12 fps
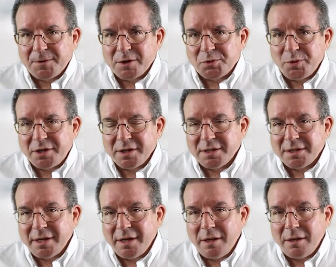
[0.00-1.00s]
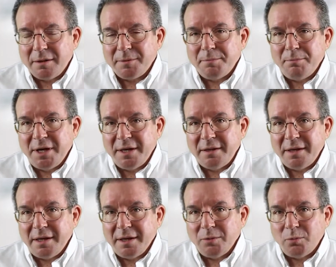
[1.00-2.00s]
far as we can tell, men
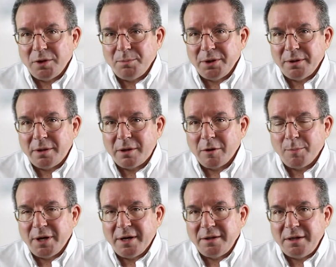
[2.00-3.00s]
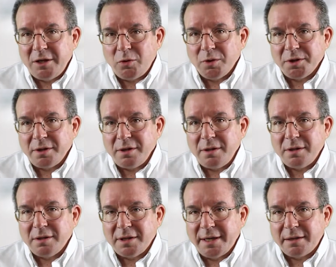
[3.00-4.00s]
and women are about equally
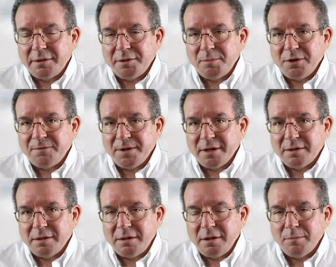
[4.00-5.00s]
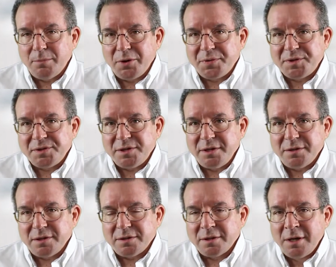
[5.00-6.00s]
likely to be affected in both
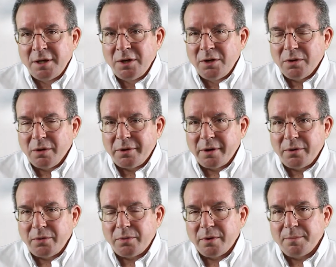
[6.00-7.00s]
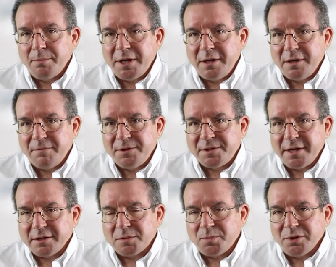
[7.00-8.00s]
diseases, although many of the
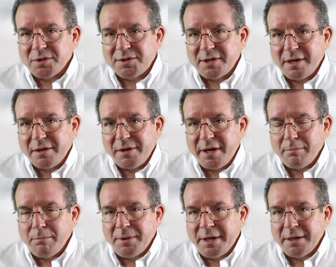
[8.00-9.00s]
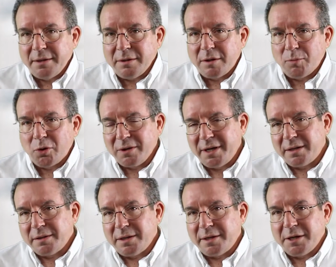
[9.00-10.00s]
textbooks say that men are more
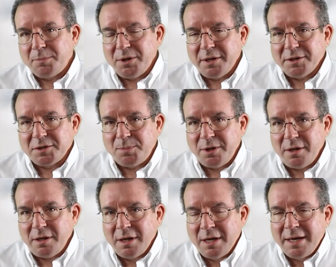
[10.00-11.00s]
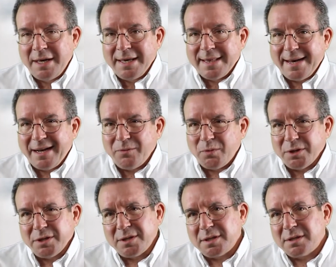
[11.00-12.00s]
likely to get P S P. That
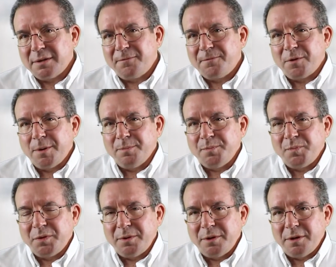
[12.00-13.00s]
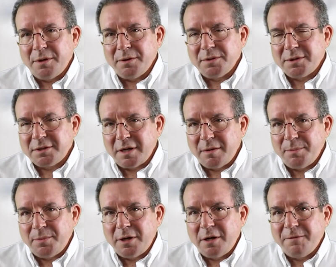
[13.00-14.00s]
was from uh,
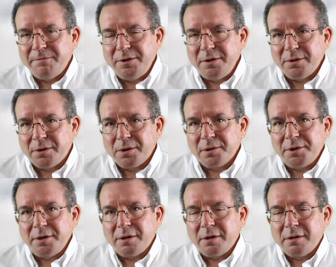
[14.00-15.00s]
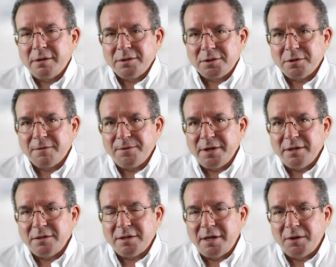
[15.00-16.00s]
some of the earlier
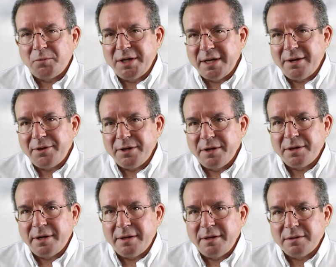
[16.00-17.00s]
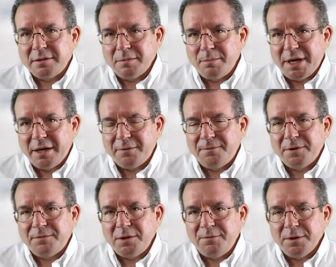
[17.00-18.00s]
surveys, and we now think that it's about
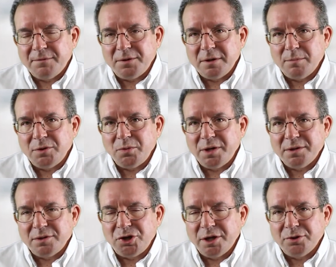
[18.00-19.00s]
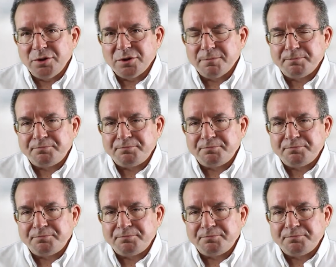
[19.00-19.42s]
fifty fifty between the genders.